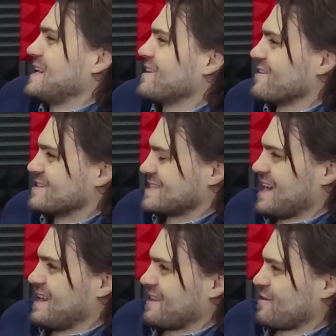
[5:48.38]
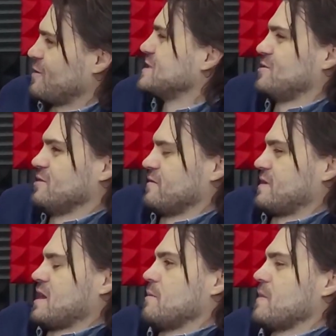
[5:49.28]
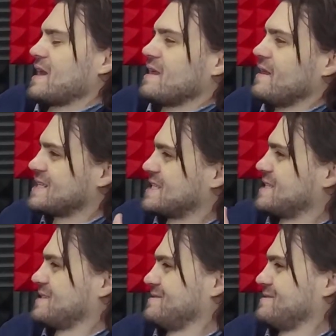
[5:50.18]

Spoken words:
years and it's so intuitive to him. That's.